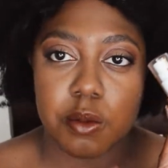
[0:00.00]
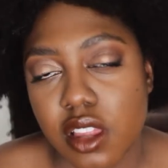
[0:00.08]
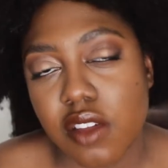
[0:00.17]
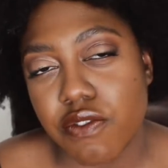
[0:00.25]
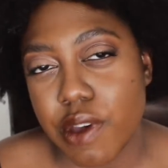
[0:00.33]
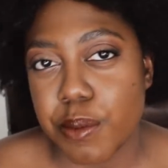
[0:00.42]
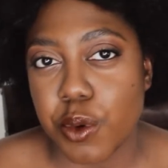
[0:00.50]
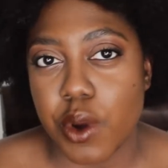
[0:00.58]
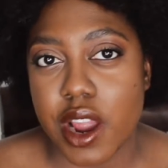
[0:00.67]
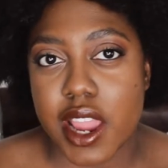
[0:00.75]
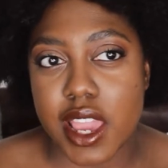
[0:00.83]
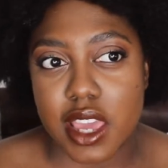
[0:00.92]
In
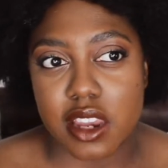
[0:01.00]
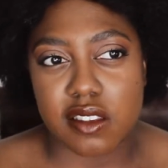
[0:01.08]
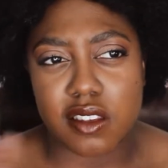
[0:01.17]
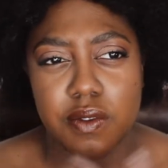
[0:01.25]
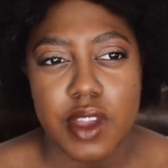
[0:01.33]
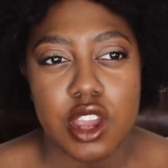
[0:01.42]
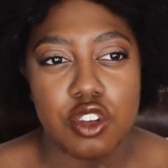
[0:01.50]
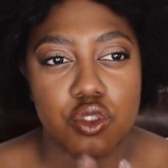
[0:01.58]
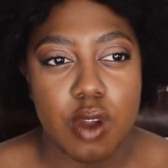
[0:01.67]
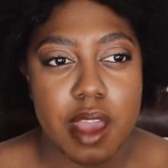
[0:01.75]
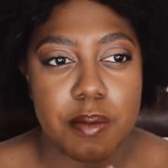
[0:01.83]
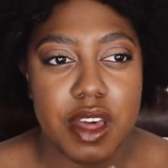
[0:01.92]
February, and it's a very
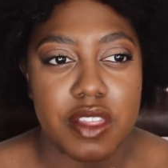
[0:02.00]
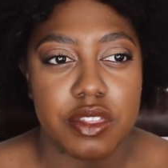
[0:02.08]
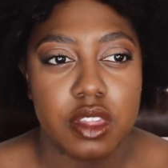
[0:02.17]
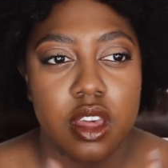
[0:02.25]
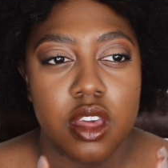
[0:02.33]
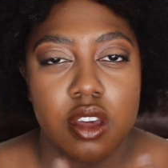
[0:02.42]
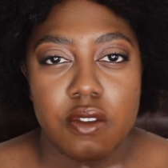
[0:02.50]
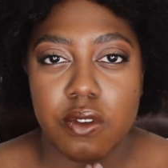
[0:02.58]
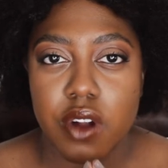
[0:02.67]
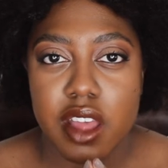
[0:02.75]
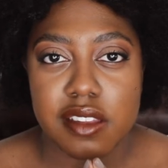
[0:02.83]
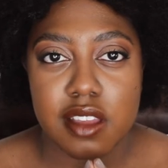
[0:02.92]
dry month
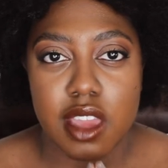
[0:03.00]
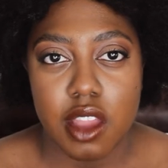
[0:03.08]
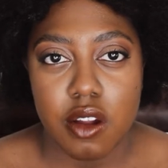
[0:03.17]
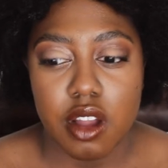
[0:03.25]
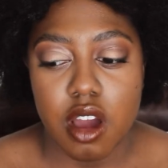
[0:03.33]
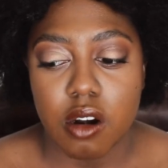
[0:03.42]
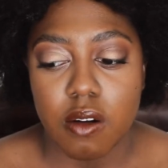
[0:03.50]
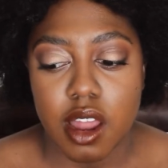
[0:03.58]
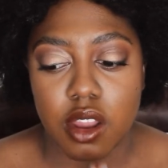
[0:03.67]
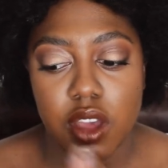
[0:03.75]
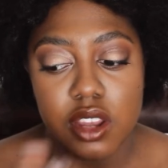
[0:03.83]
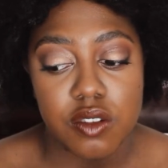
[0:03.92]
for us here in
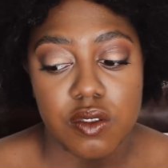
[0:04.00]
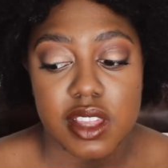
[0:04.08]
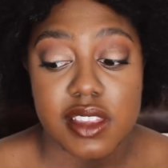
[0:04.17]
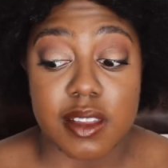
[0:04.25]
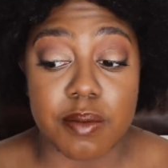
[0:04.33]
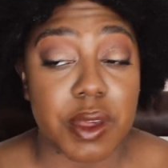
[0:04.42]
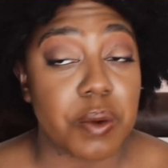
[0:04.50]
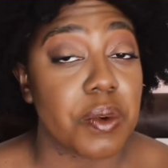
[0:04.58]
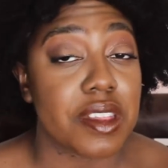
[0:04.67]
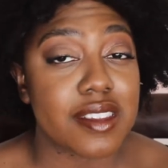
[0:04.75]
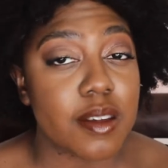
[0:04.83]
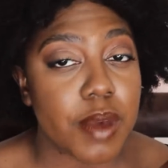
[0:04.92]
Colorado, I do need something
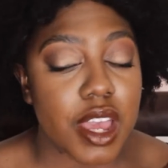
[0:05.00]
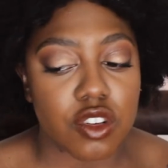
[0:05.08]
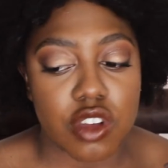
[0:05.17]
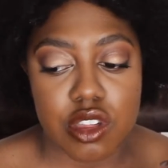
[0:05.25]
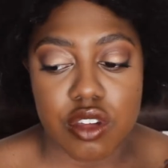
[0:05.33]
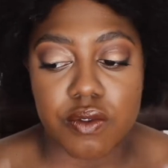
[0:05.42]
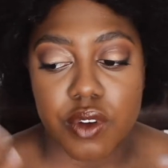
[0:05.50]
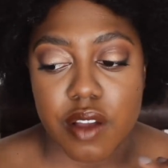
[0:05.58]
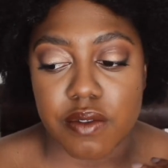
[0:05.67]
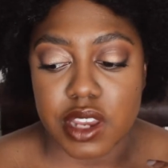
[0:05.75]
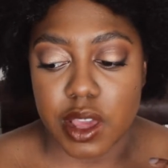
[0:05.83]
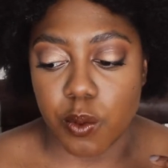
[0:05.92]
with some hydration for
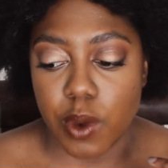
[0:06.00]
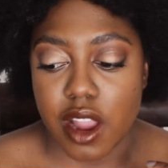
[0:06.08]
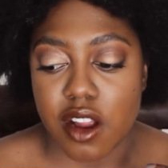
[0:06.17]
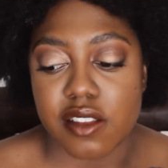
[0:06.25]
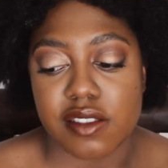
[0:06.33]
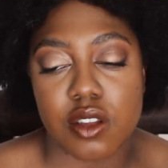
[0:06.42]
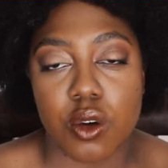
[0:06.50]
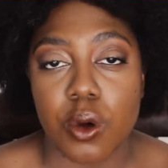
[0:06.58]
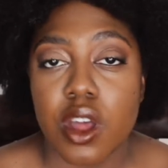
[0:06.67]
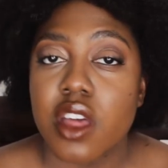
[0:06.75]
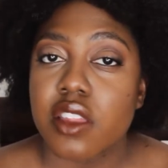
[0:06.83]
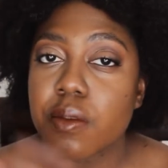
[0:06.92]
everyday wear. And
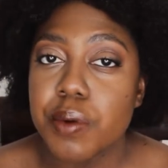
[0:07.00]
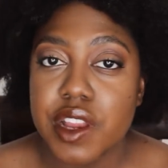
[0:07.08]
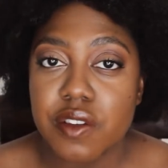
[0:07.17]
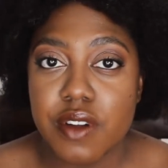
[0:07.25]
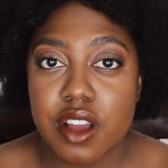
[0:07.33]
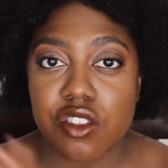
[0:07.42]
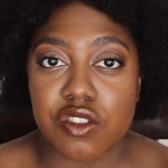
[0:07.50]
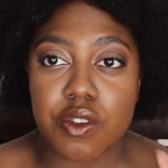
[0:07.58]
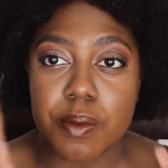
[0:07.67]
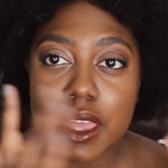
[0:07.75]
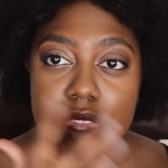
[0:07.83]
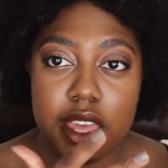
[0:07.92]
so the Pretty Fresh is
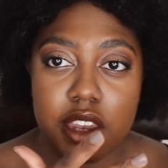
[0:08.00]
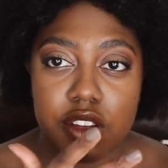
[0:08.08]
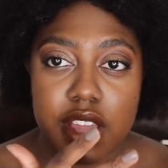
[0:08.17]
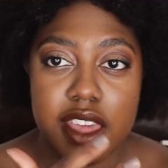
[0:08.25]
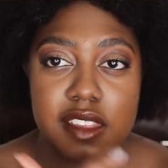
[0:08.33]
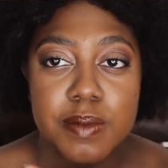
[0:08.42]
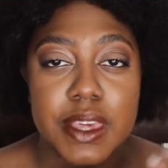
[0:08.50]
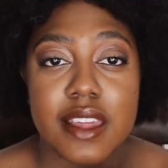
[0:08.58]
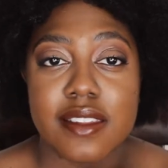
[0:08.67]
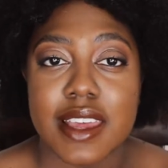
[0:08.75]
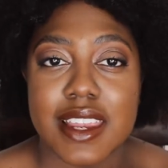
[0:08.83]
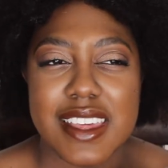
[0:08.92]
for my lighter days
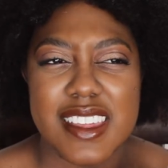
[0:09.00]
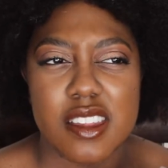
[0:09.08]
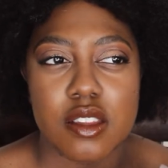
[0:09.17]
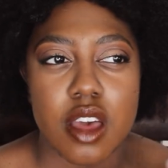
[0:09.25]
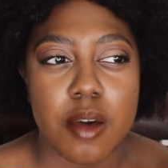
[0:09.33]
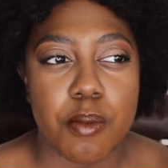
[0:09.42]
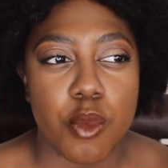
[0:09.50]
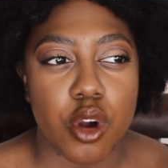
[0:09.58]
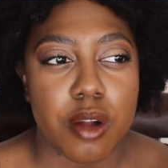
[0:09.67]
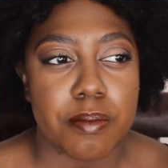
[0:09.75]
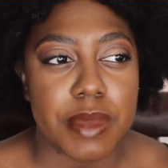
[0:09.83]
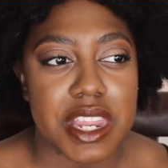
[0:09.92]
because that is a
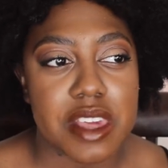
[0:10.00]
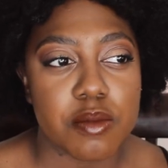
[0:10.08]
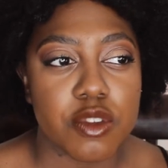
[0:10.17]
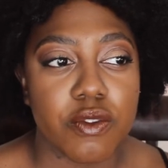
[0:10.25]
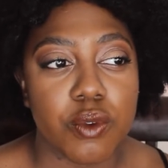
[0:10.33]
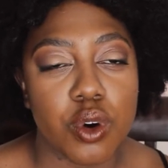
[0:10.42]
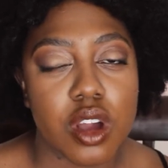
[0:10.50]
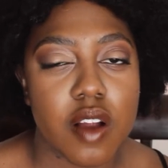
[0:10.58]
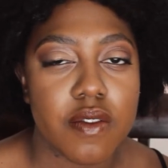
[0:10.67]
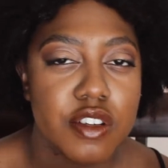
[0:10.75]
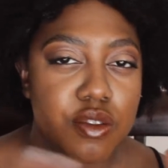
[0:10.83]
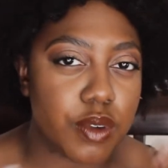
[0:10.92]
more medium to full
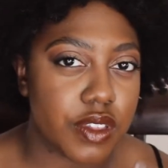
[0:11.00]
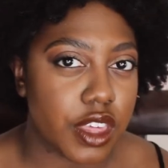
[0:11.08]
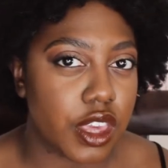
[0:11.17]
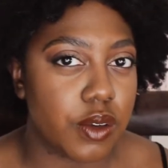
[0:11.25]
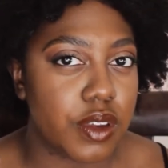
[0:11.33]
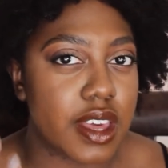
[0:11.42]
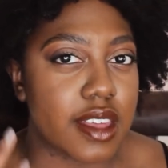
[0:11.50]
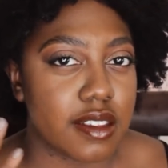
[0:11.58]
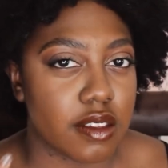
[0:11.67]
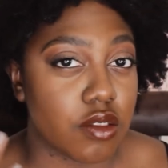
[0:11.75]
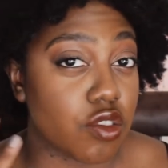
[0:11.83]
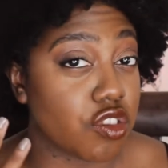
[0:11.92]
coverage, where the Huda
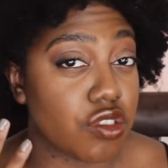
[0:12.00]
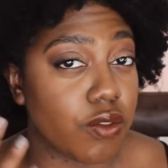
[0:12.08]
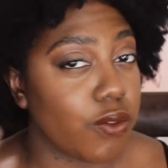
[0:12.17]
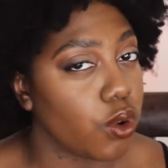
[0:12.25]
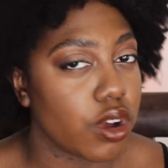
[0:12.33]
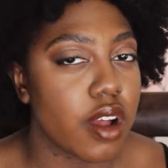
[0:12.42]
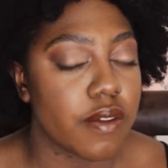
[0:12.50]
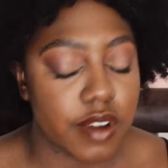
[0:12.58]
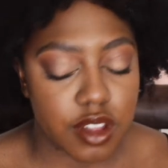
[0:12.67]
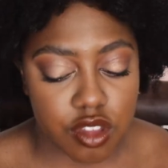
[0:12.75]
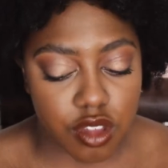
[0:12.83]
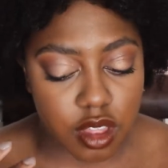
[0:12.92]
is just full
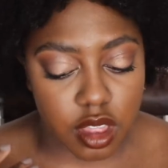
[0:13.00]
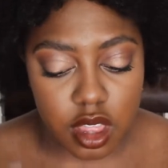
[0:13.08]
coverage.